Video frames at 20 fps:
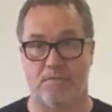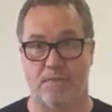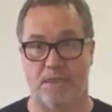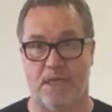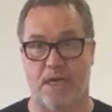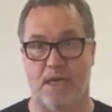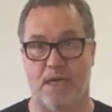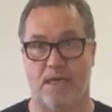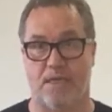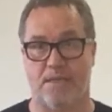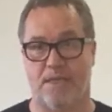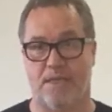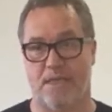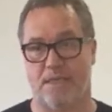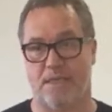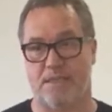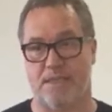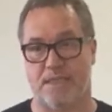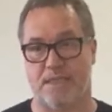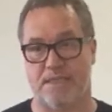There
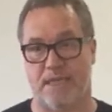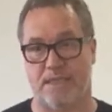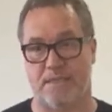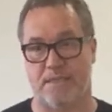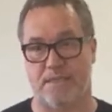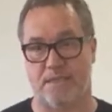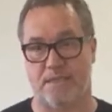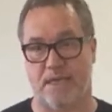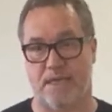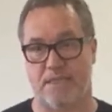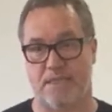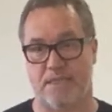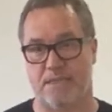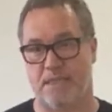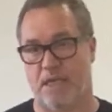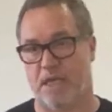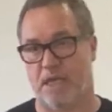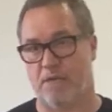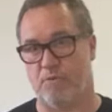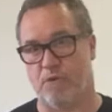are 6 exercises,
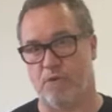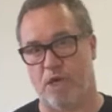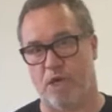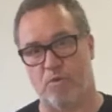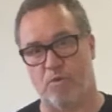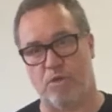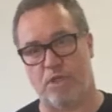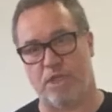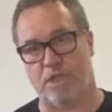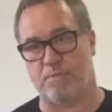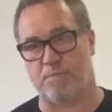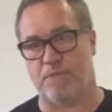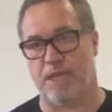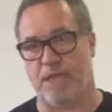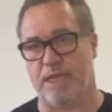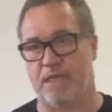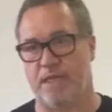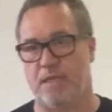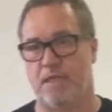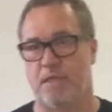and I will
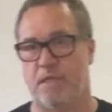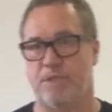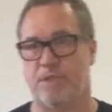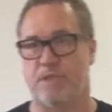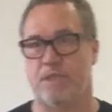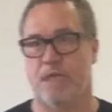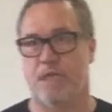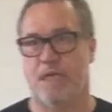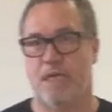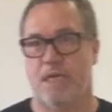explain a little bit